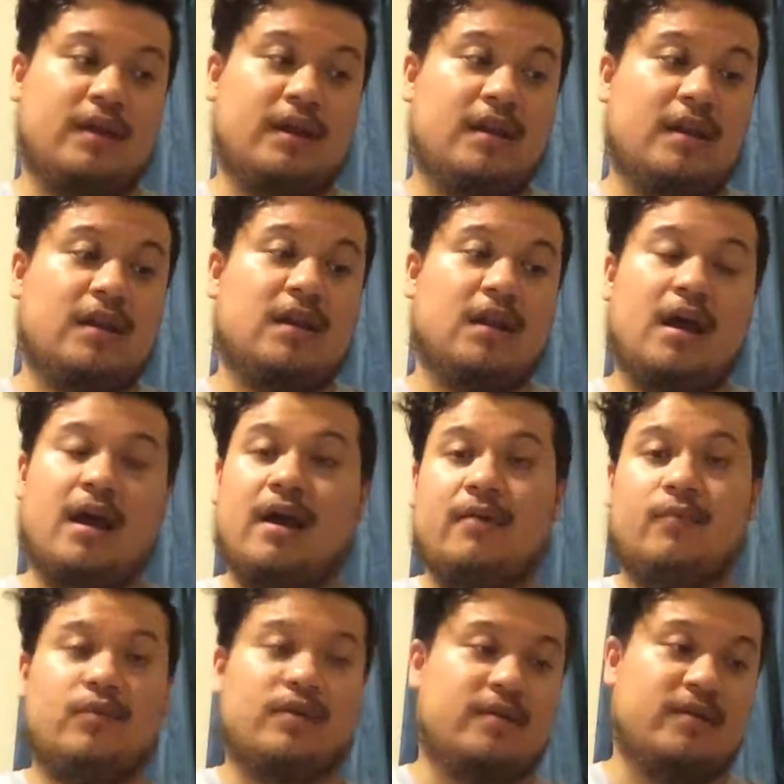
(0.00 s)
He did a lot
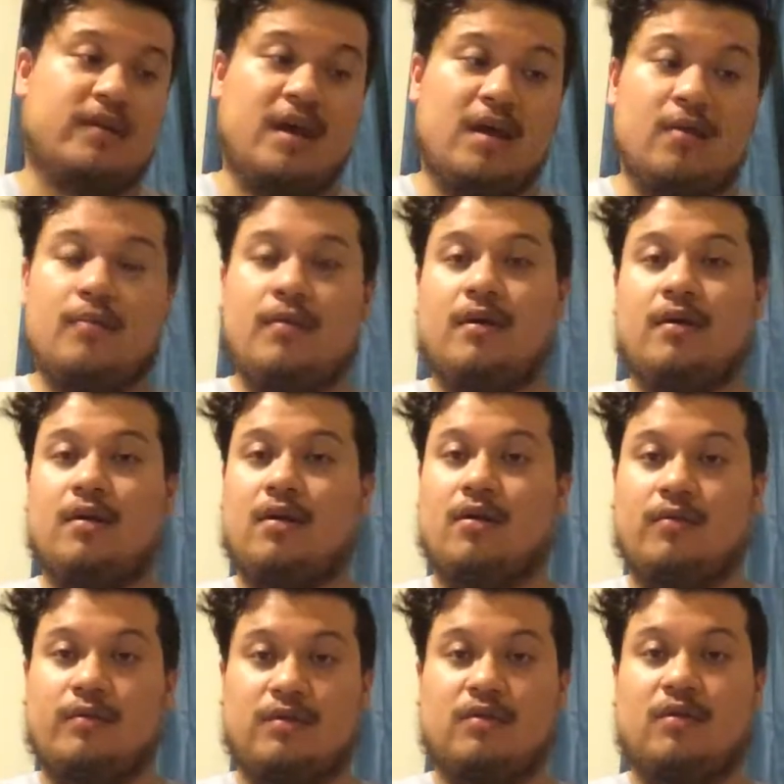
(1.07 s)
with Zeb, you
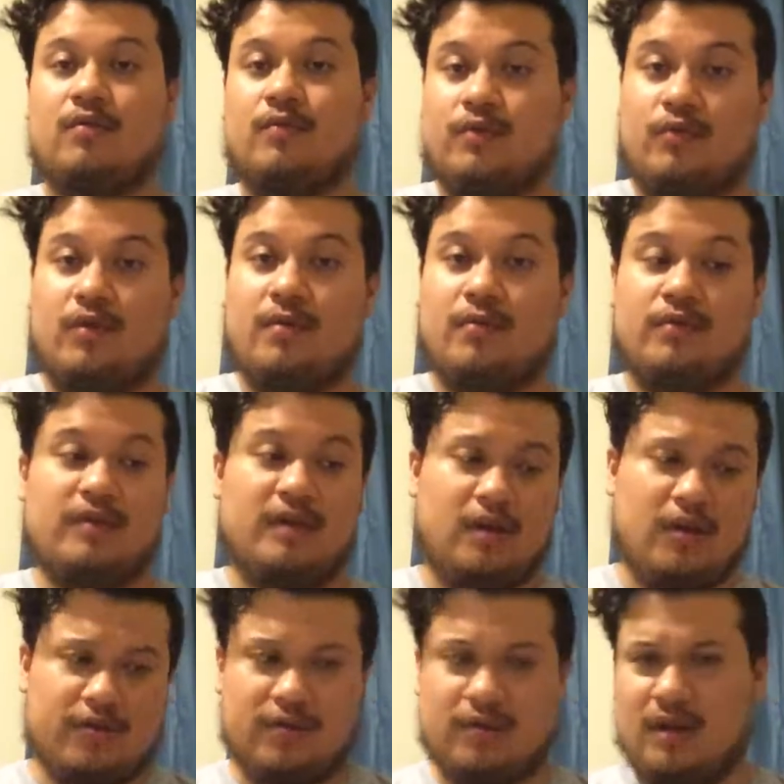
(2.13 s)
know, in Star Wars Rebels. He
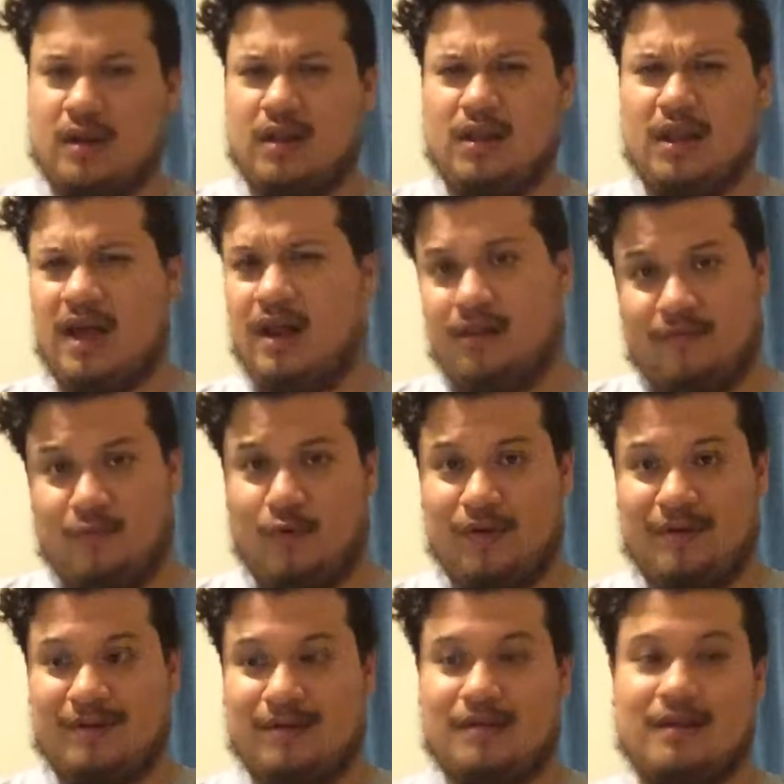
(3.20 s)
also did a lot of the
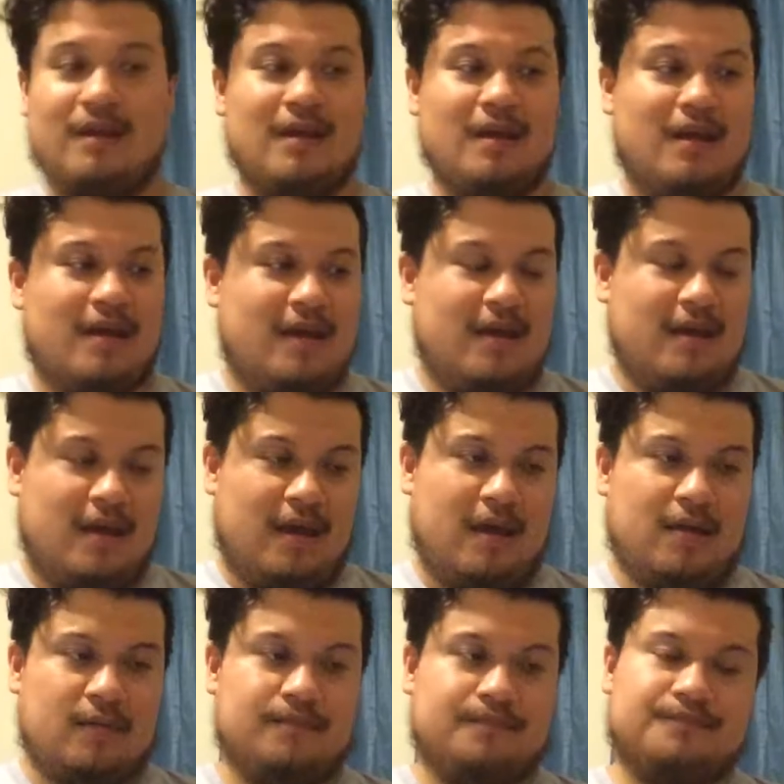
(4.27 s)
voices
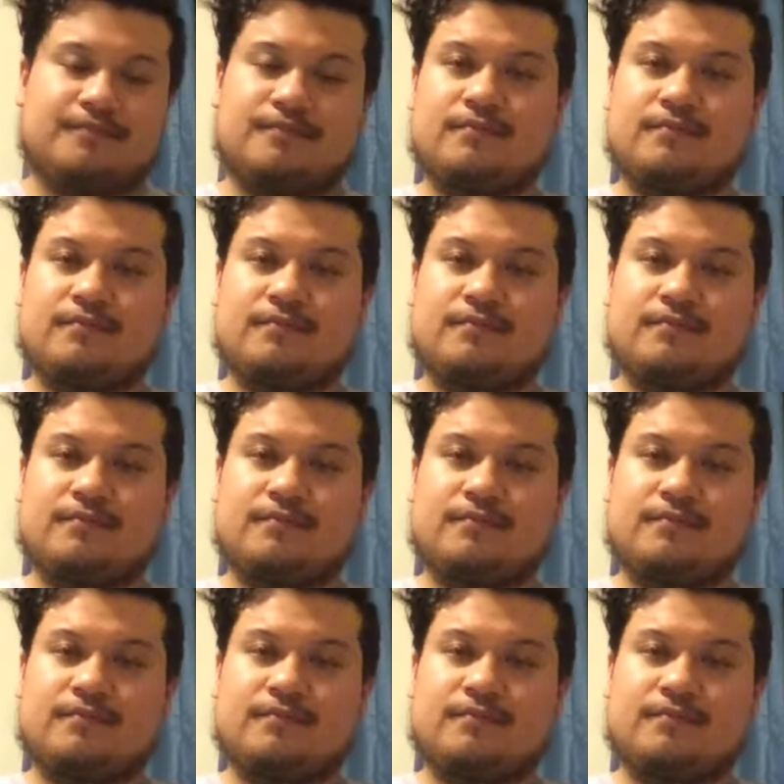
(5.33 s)
in